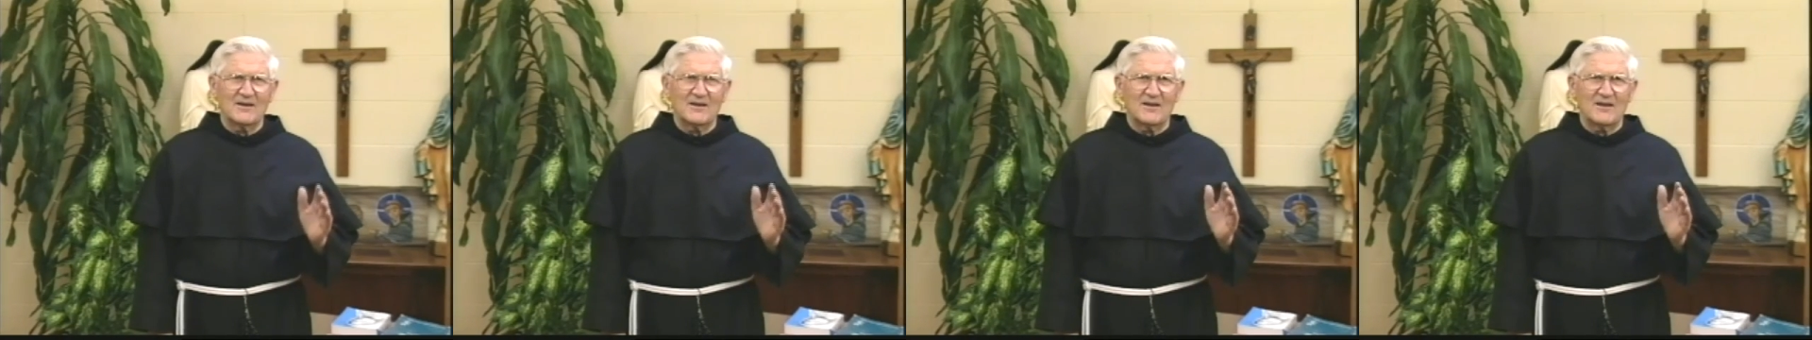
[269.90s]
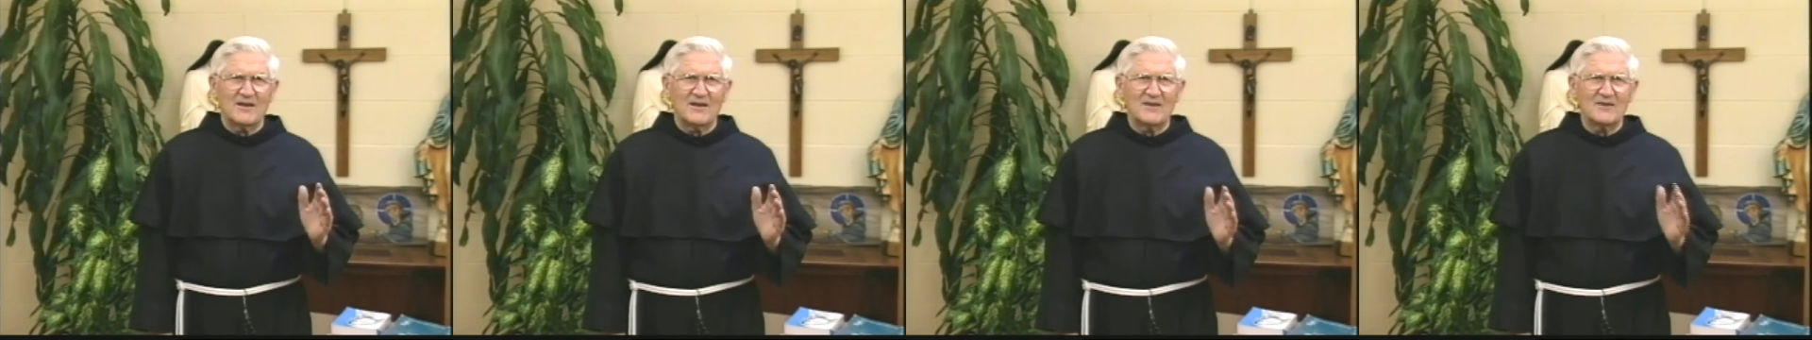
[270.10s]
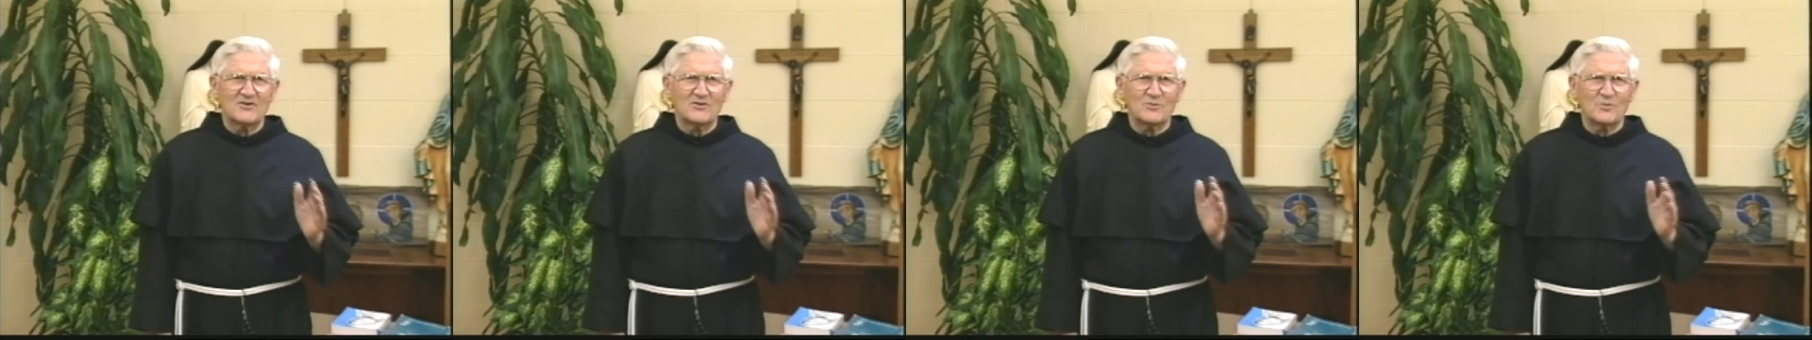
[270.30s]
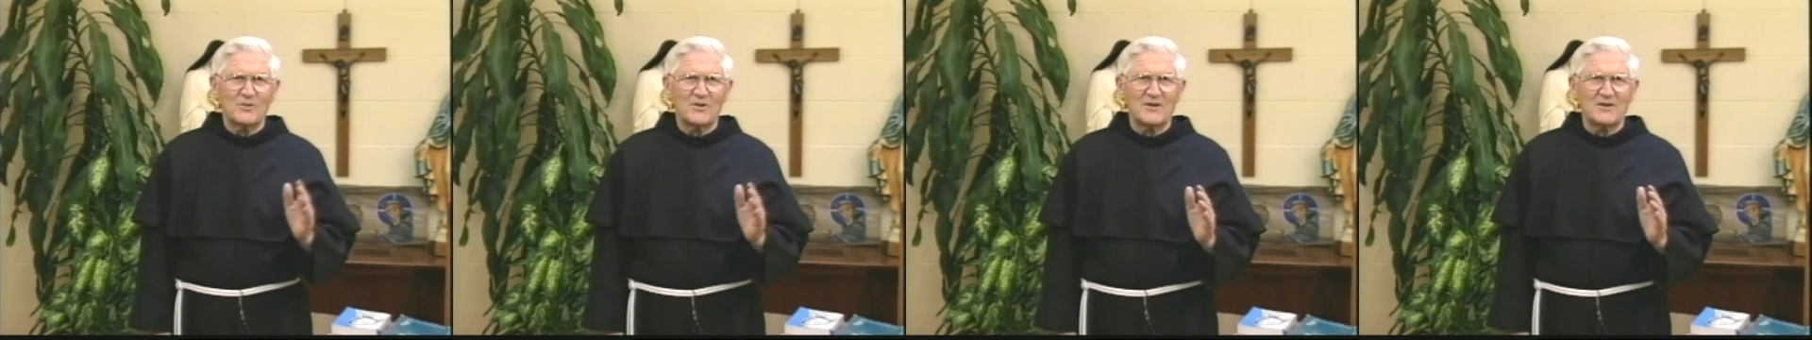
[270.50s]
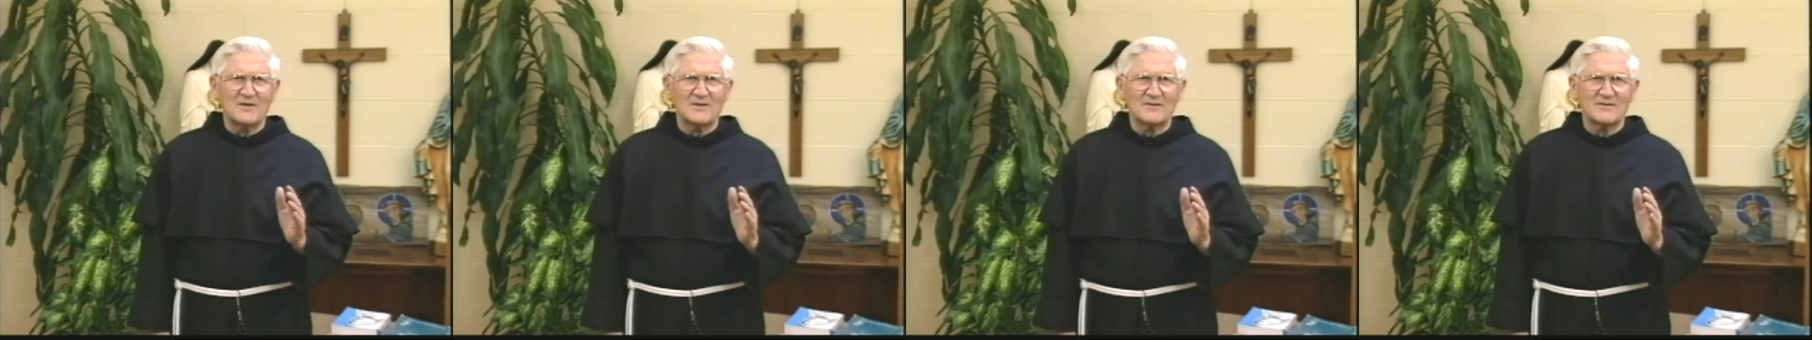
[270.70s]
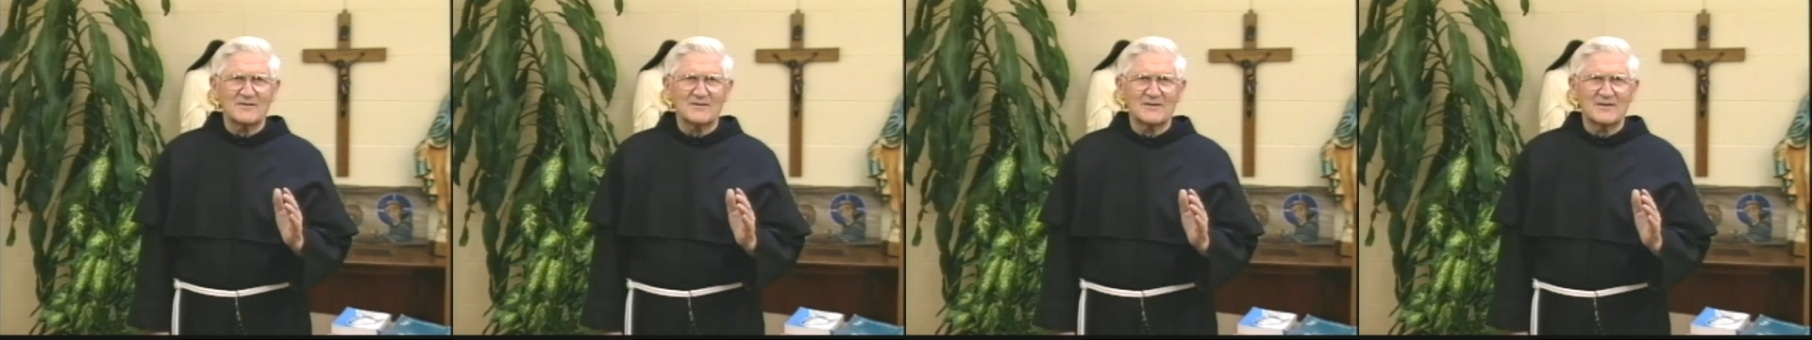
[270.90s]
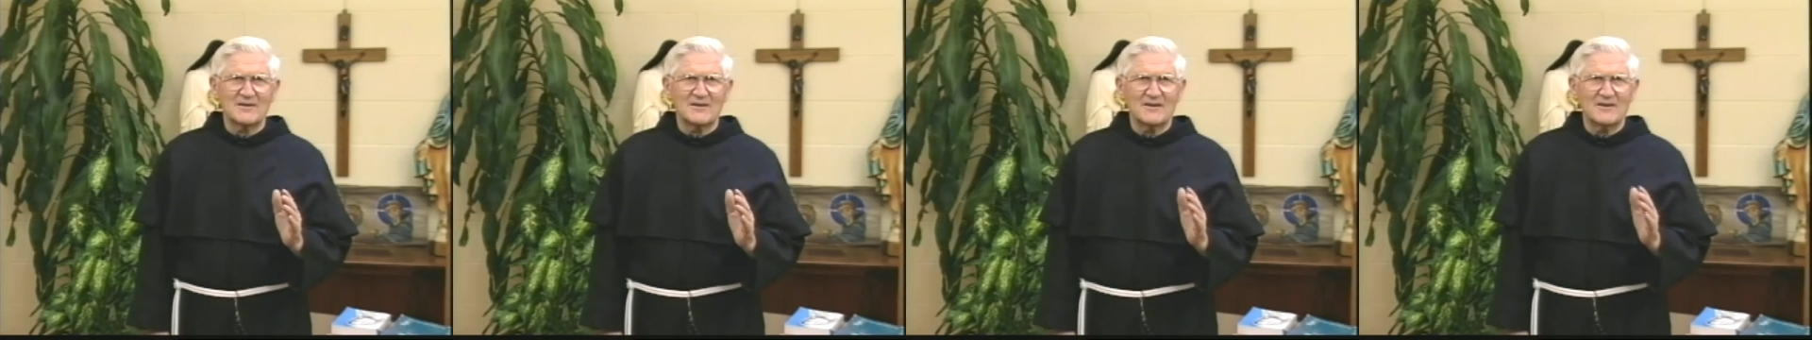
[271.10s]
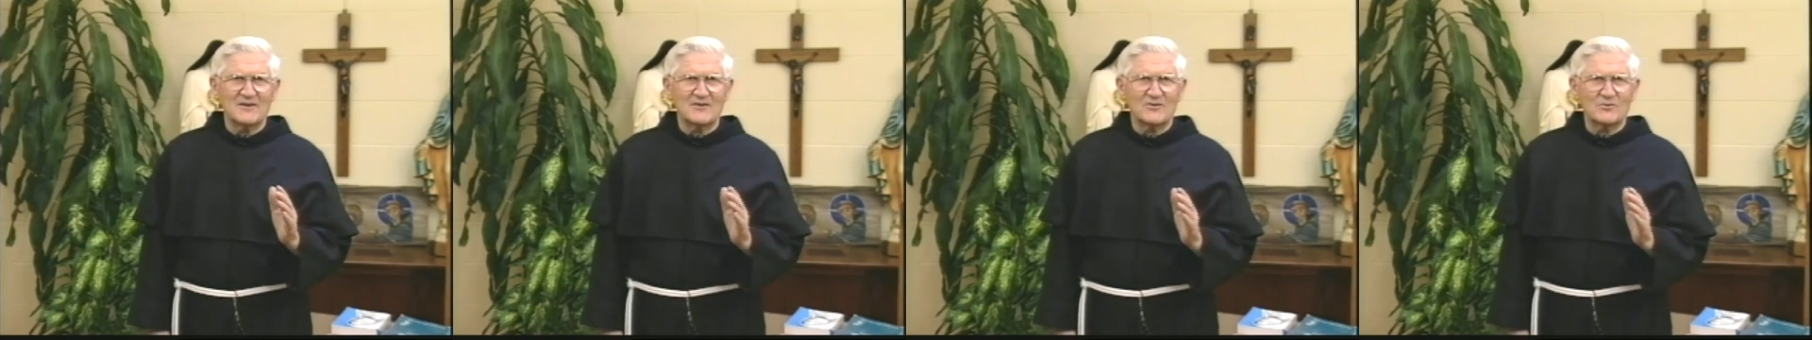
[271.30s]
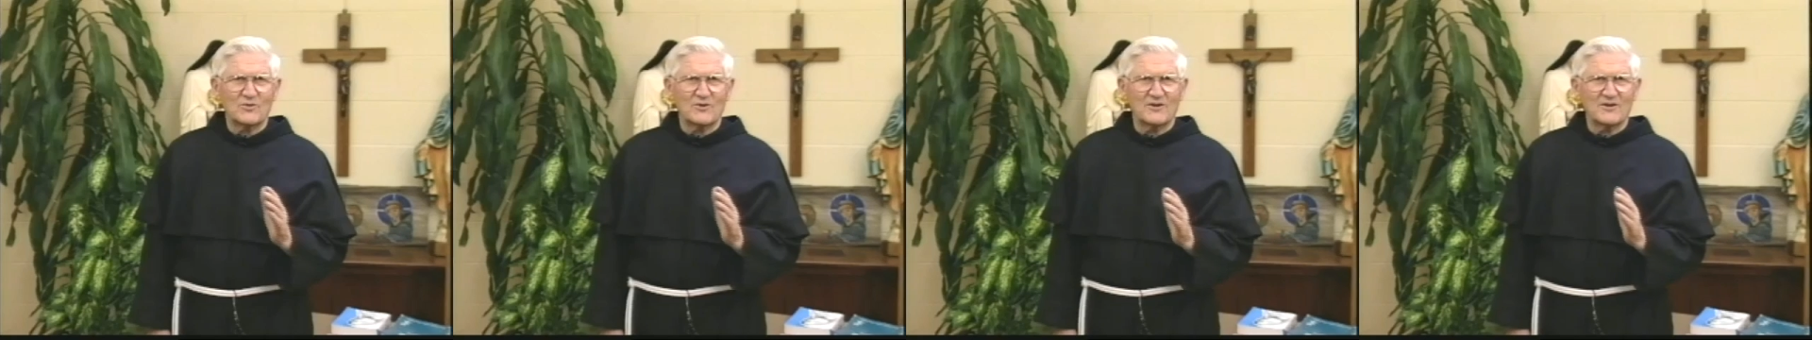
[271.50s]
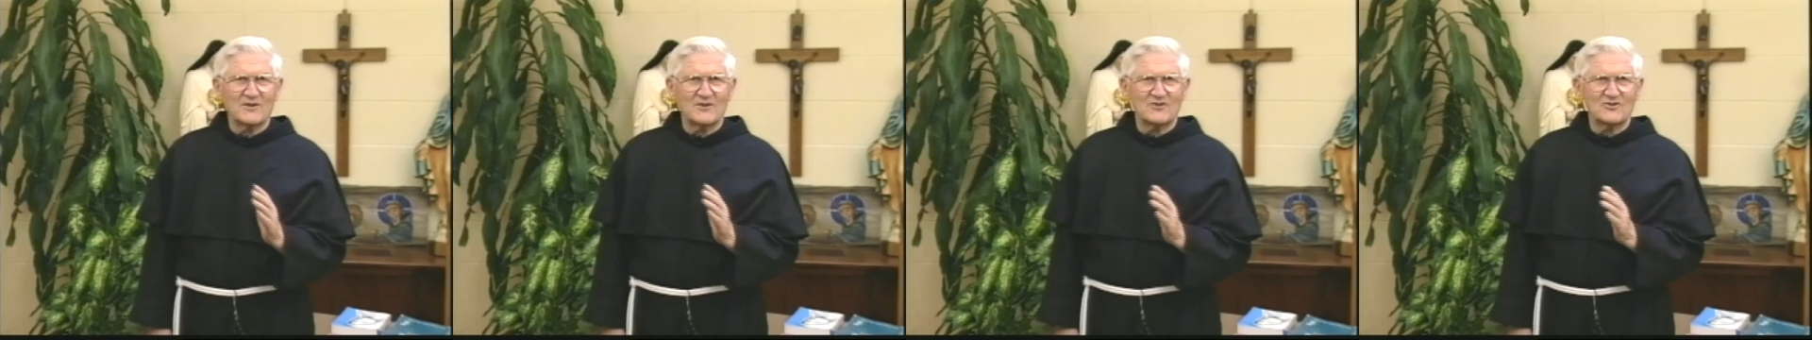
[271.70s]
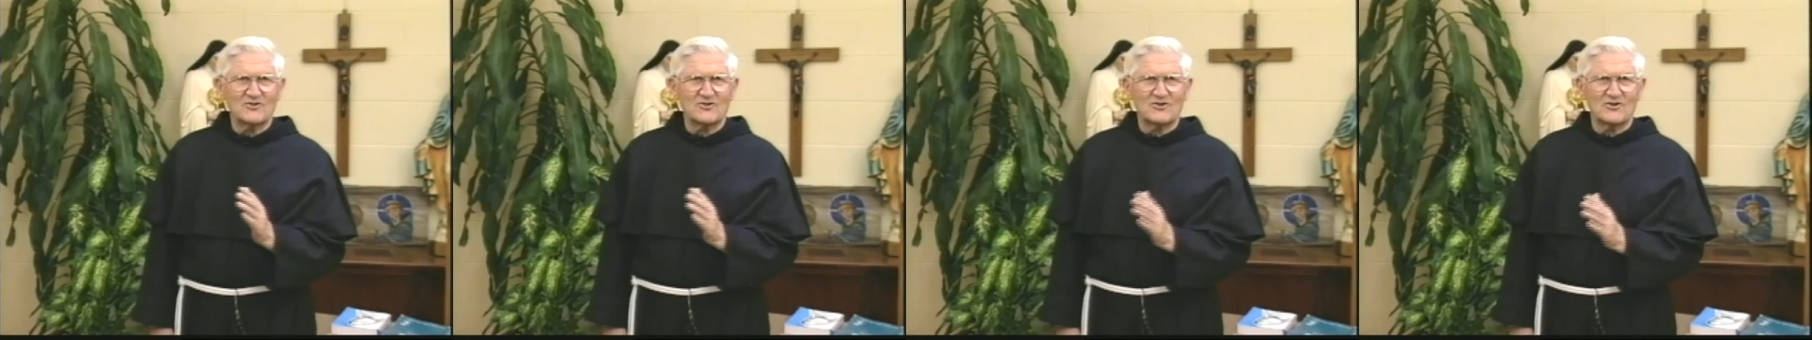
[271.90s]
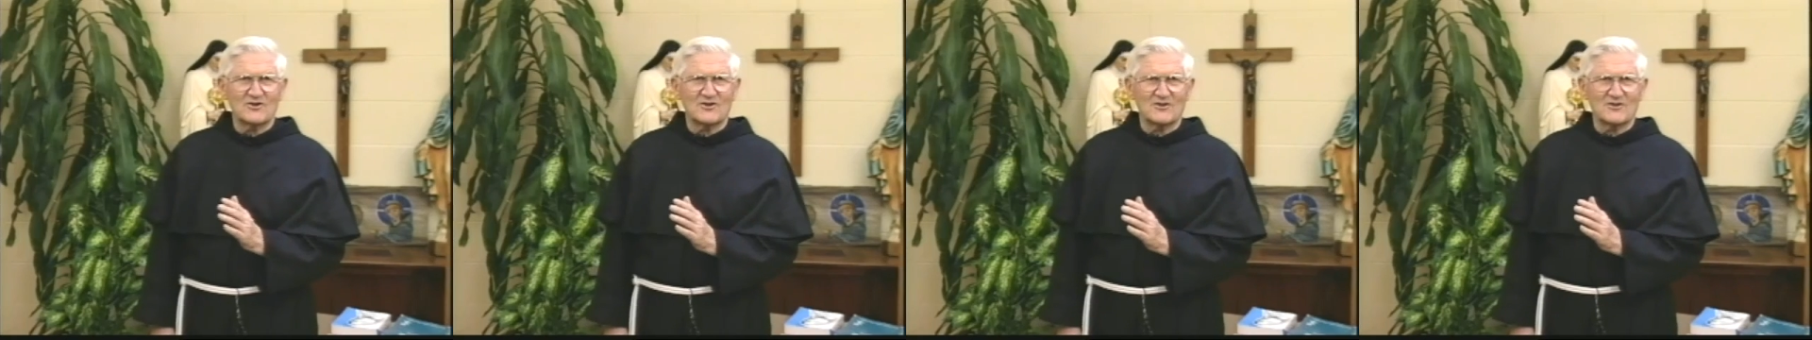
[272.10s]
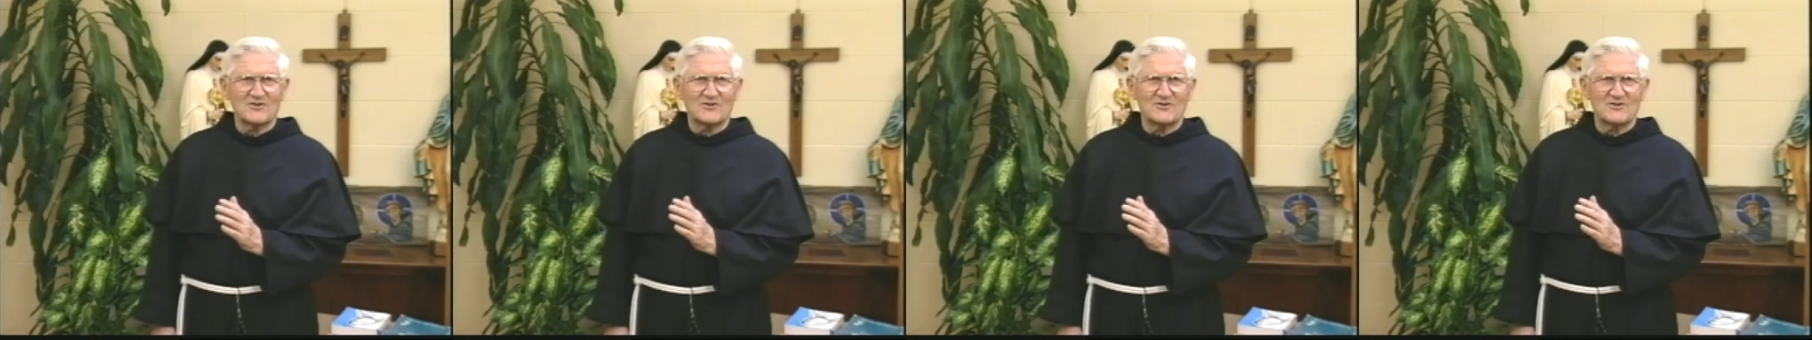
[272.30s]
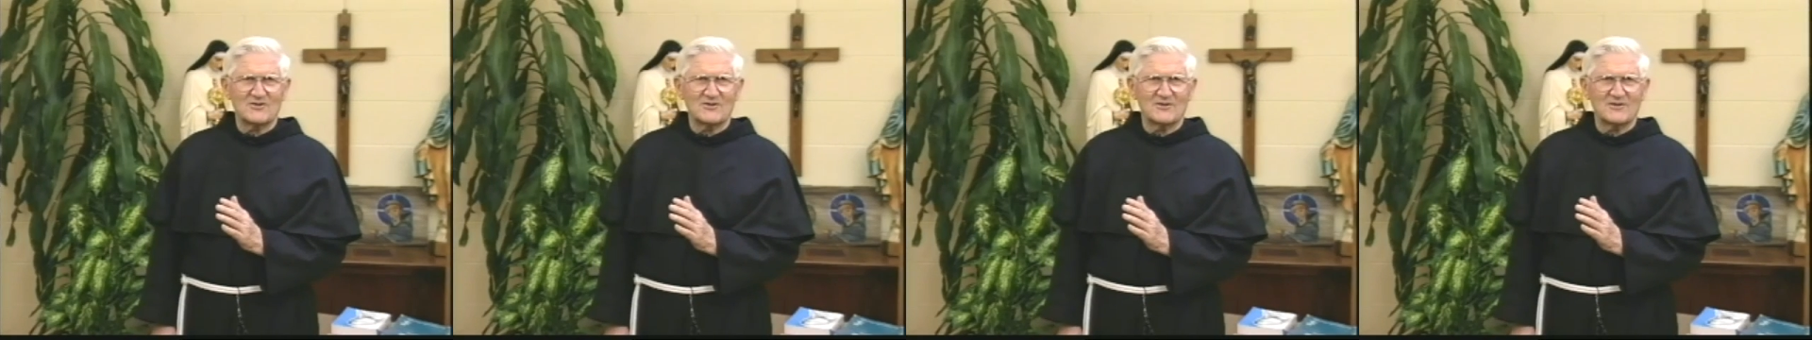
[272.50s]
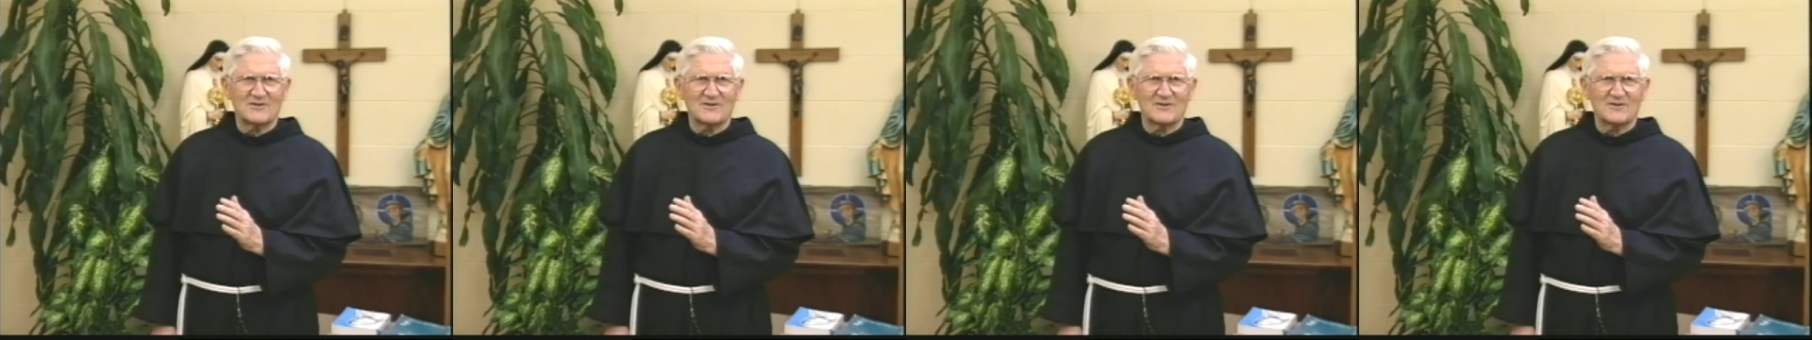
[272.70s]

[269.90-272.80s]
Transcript: His peace is with His church.